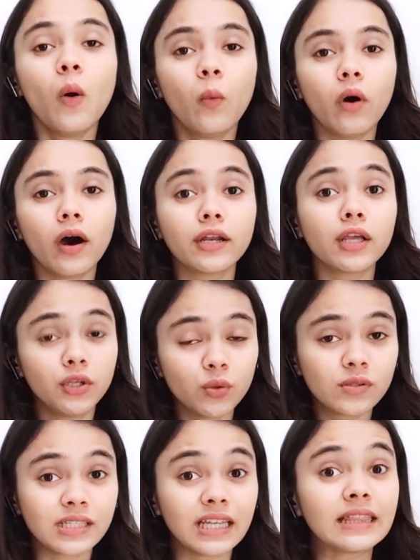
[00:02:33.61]
were
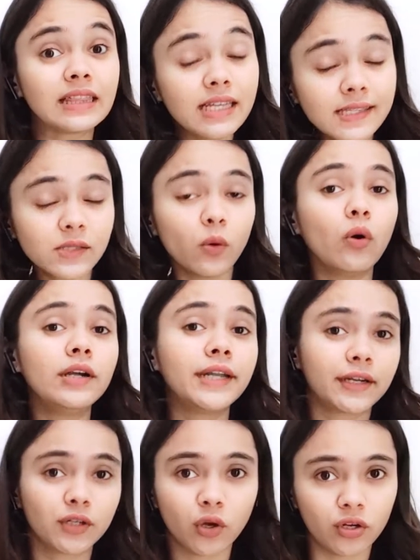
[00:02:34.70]
using this old
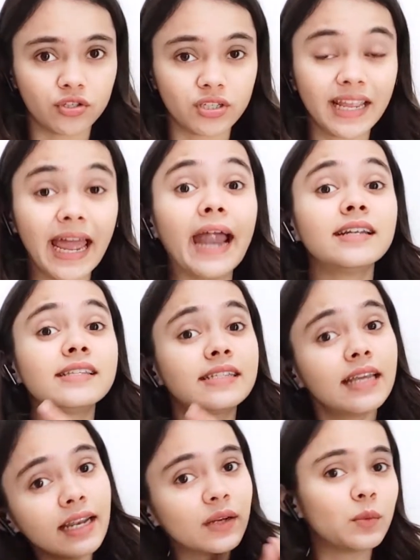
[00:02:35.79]
technology and still
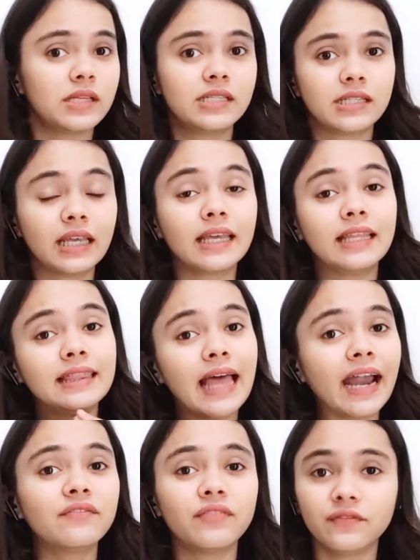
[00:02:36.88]
investing in
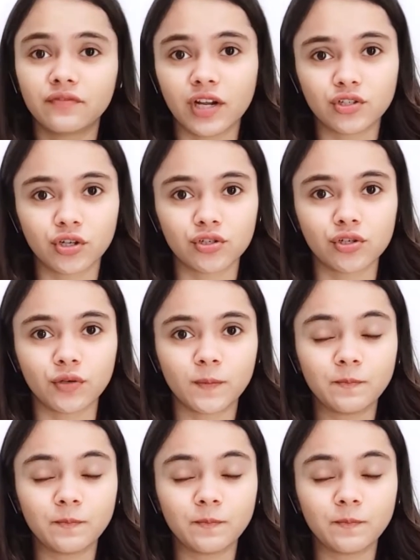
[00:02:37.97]
that infrastructure.